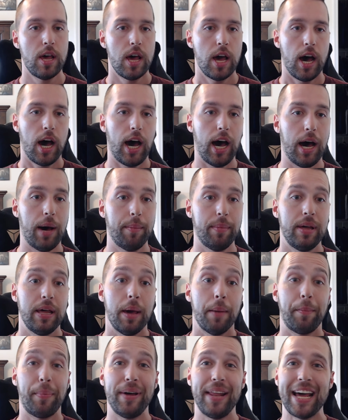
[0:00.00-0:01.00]

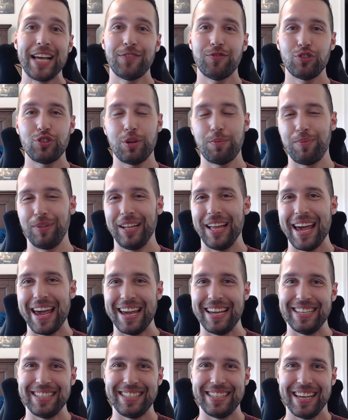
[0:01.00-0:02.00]
But that's for
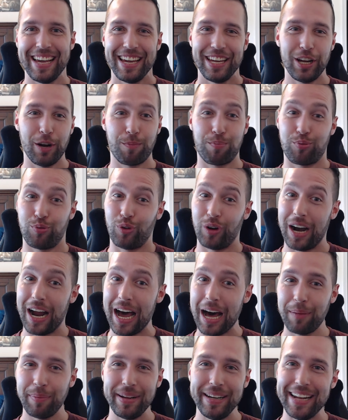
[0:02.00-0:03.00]
AAA's. You're
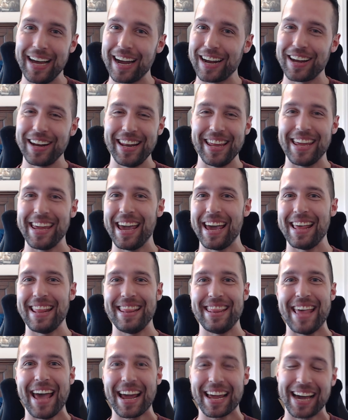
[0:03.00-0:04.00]
probably not going to get
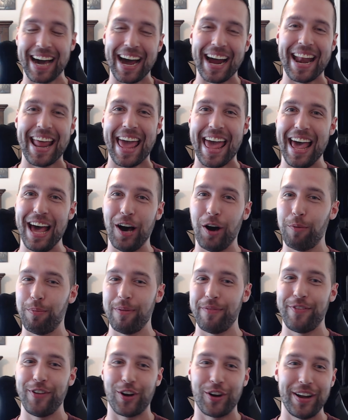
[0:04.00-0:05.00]
that kind of help
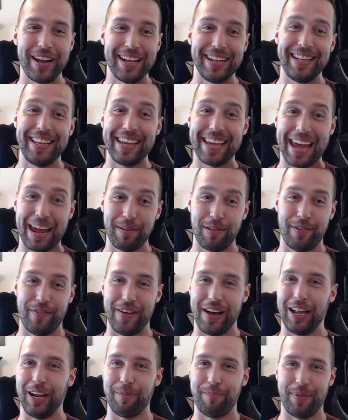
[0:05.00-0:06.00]
if you're an indie game
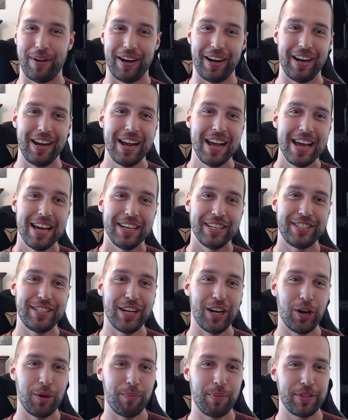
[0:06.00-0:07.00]
developer.
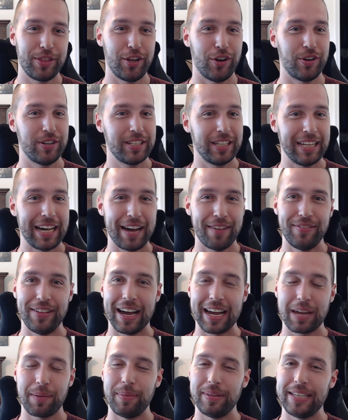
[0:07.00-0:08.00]
So, but there is a lot of
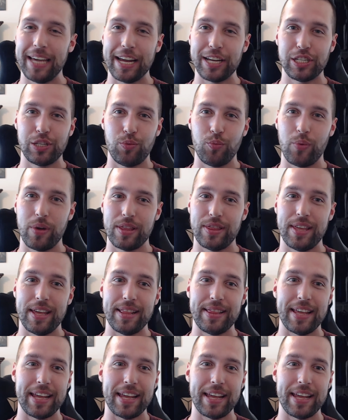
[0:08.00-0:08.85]
documentation with it that